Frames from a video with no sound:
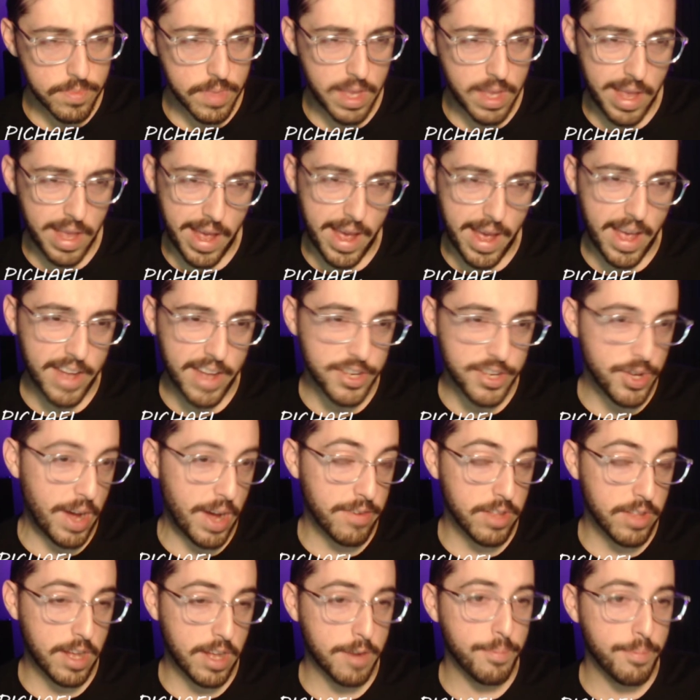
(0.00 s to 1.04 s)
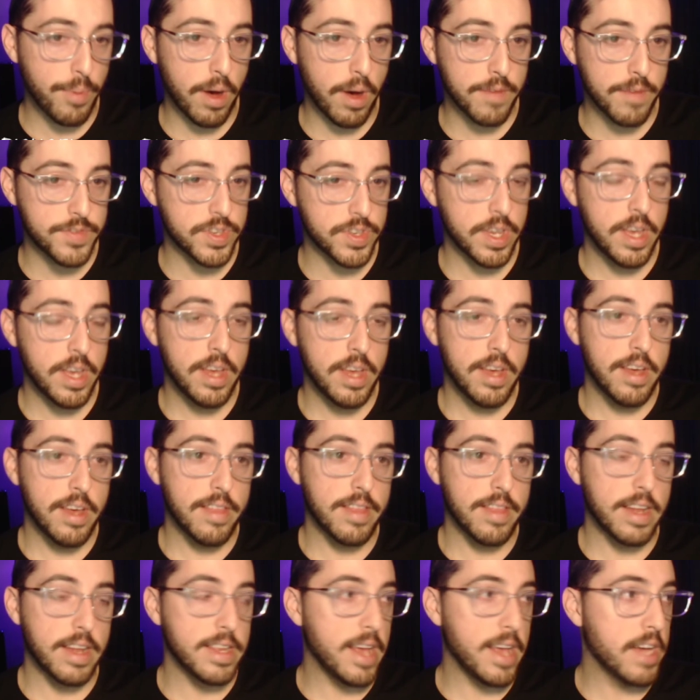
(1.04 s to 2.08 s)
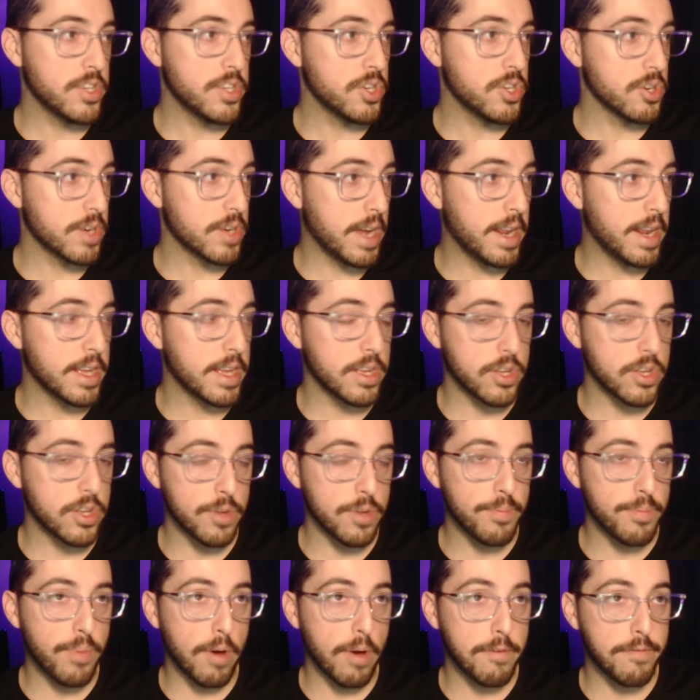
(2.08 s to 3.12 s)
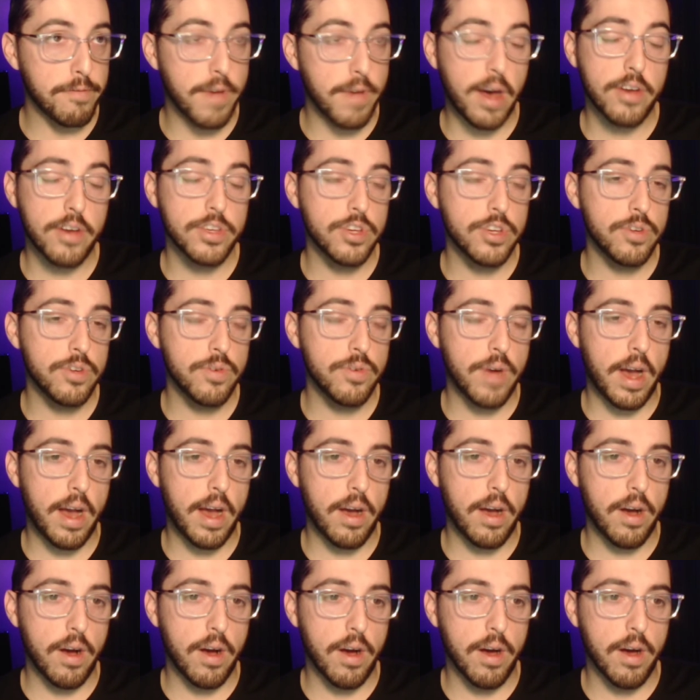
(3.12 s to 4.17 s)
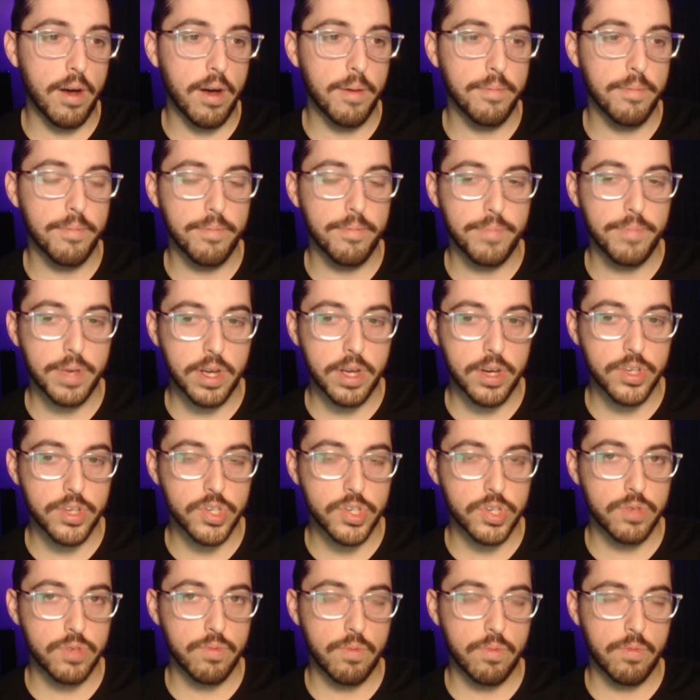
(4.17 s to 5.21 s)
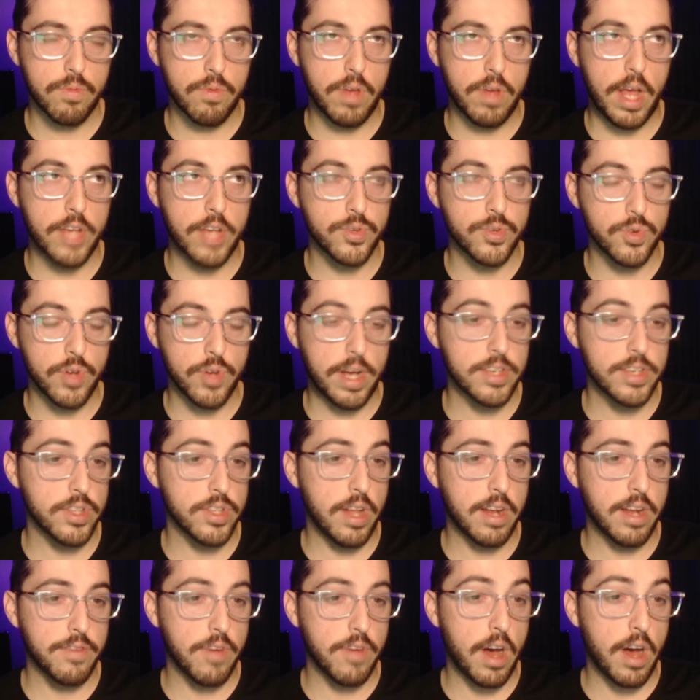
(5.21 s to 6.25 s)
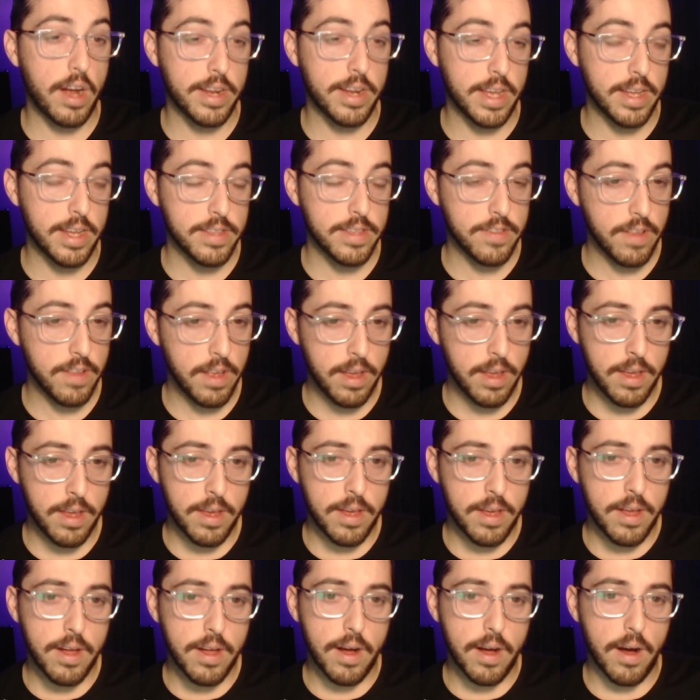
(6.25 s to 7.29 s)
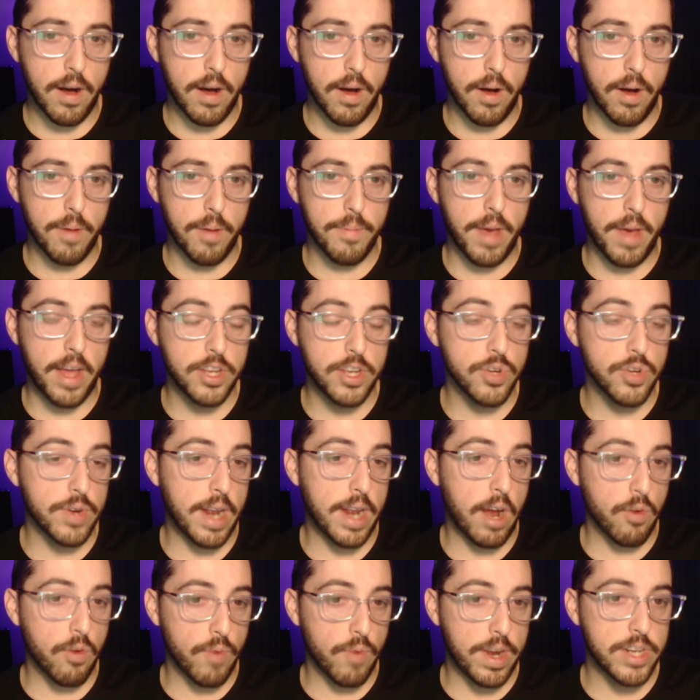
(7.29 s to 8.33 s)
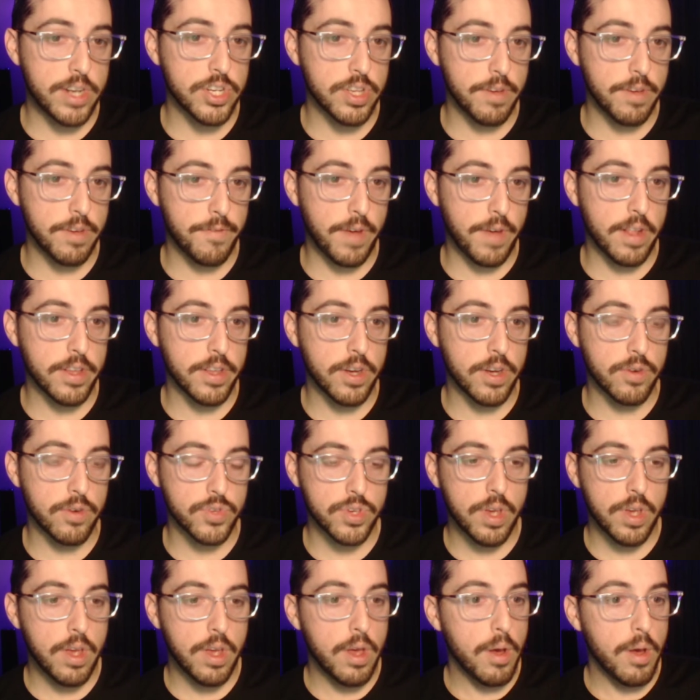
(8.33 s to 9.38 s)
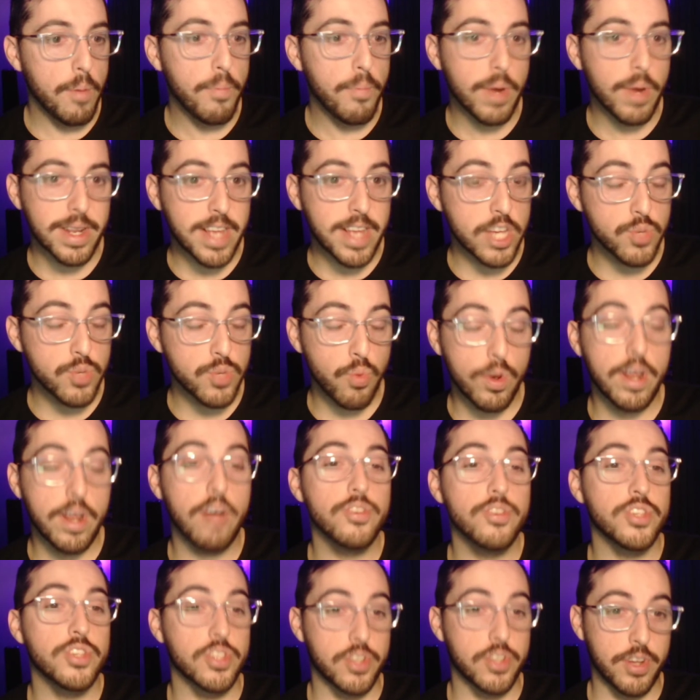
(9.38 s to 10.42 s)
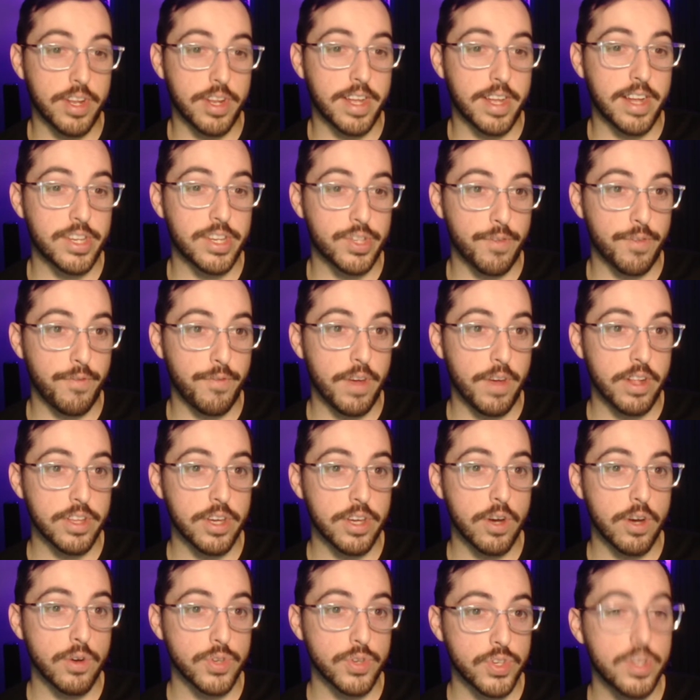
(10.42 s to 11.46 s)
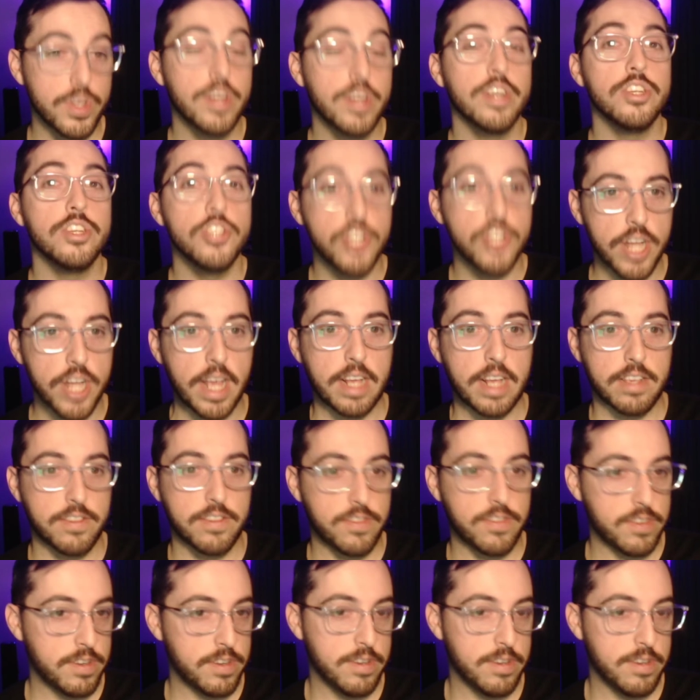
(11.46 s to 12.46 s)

and you have a lot of buffs, then yes, you're getting good buff value because Ezreal has a lot of on hit. And you can outrange the Aphelios. But guess what else is good against Aphelios? Jinx.